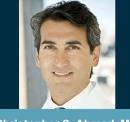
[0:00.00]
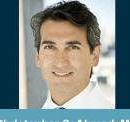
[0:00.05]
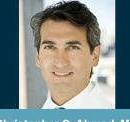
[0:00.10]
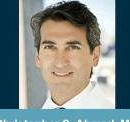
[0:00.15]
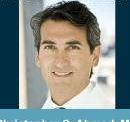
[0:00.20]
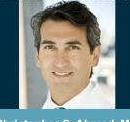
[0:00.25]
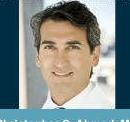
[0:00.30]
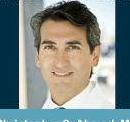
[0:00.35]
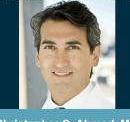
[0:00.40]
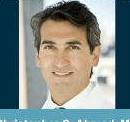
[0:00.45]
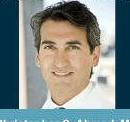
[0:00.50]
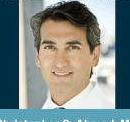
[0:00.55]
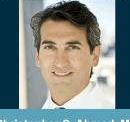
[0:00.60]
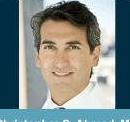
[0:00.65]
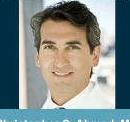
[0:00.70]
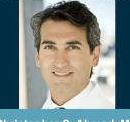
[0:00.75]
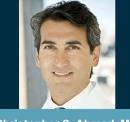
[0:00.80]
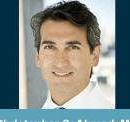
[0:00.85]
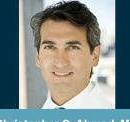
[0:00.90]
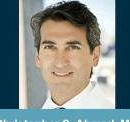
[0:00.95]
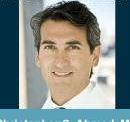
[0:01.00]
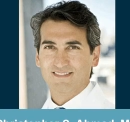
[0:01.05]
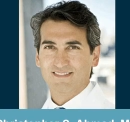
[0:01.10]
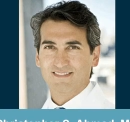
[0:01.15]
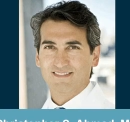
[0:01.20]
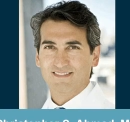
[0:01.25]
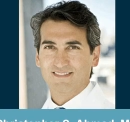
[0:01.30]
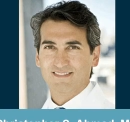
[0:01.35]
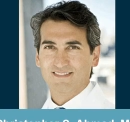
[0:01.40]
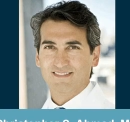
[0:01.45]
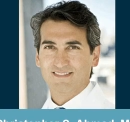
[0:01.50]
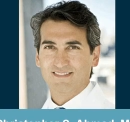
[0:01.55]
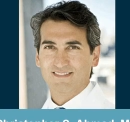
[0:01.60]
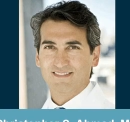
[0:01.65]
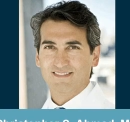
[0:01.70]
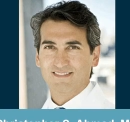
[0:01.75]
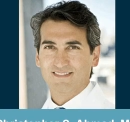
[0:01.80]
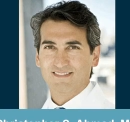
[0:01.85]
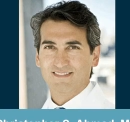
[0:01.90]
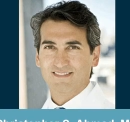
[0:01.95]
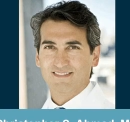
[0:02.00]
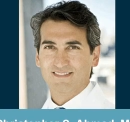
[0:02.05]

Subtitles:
[no speech]